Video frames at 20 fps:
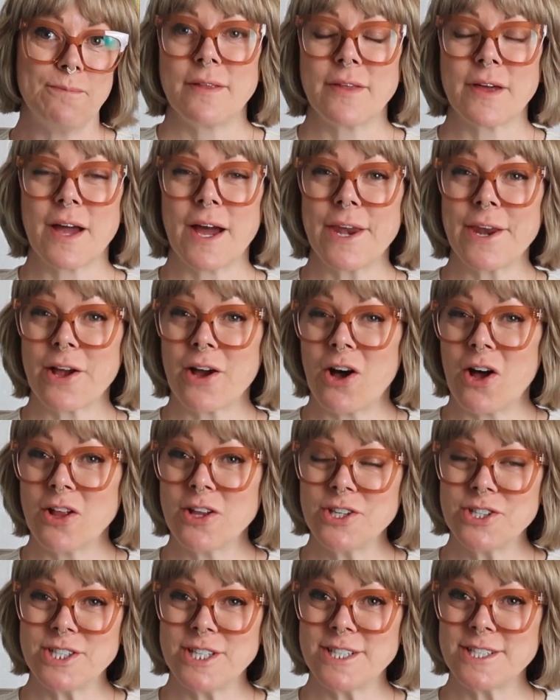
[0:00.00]
The
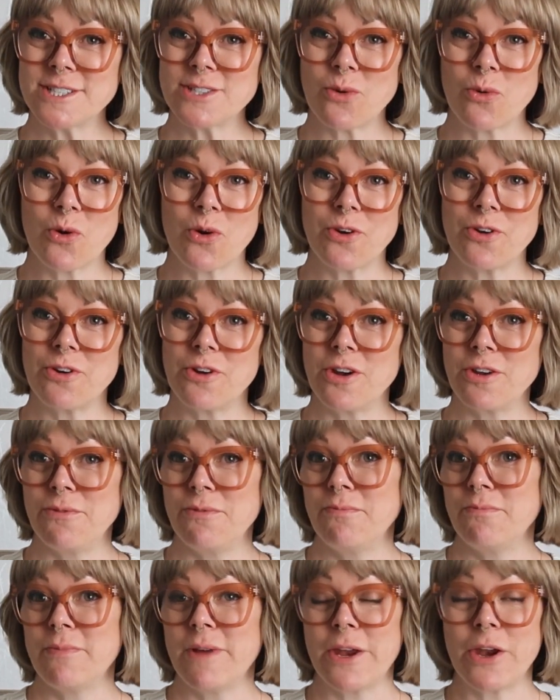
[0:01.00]
gynecologist ordered
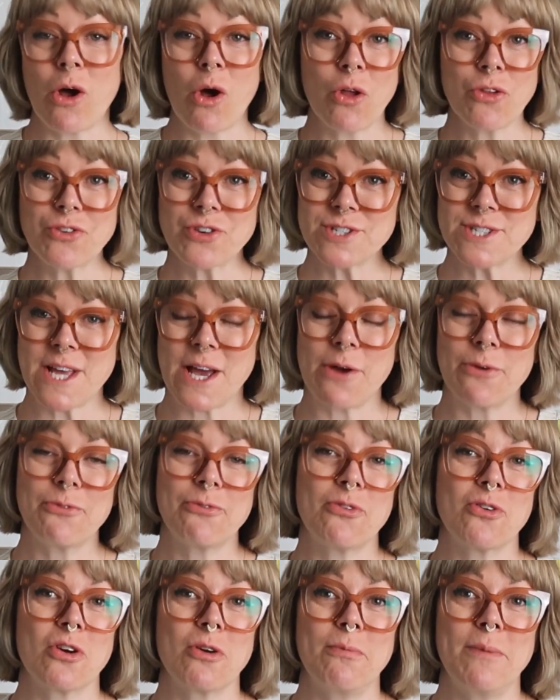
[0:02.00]
an ultrasound
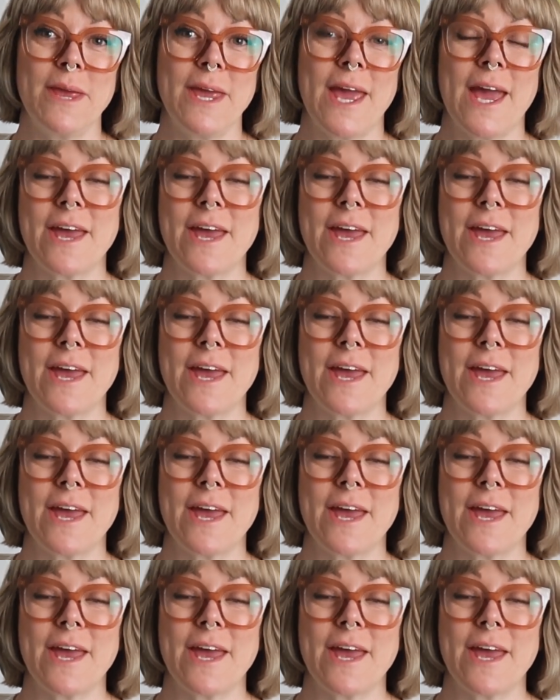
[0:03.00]
for me,